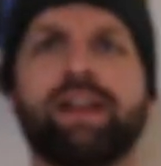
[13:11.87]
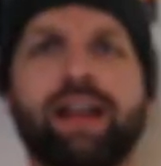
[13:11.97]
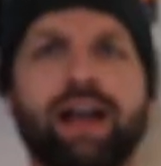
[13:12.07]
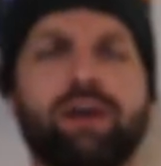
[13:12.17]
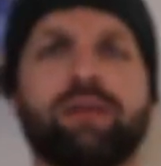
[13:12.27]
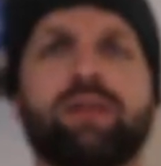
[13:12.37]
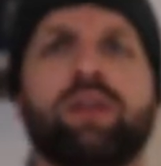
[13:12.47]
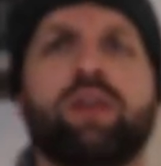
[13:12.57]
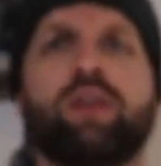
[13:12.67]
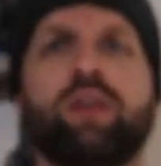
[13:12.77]
now
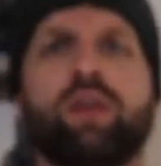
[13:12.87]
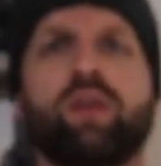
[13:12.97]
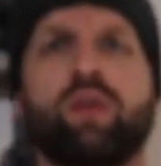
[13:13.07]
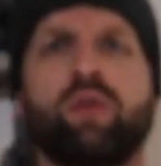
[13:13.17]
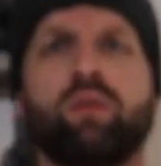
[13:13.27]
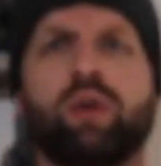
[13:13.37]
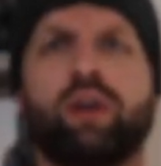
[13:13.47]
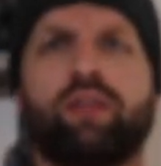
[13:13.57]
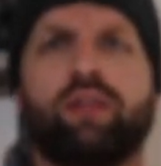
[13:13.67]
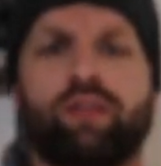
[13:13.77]
we're
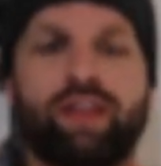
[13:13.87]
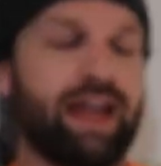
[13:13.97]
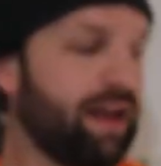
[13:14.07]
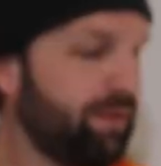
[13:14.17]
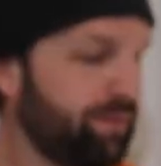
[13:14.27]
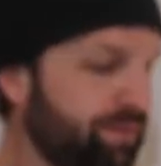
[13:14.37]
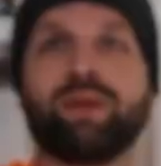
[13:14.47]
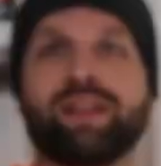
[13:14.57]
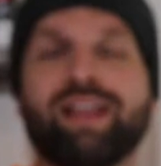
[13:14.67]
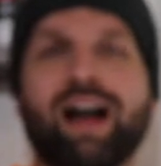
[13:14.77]
gonna serve that
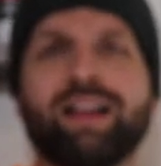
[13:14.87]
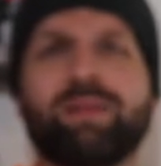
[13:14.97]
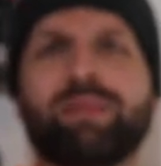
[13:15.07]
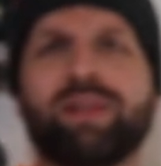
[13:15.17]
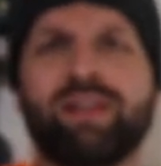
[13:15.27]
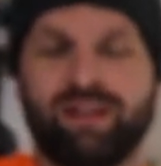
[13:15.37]
with a dollop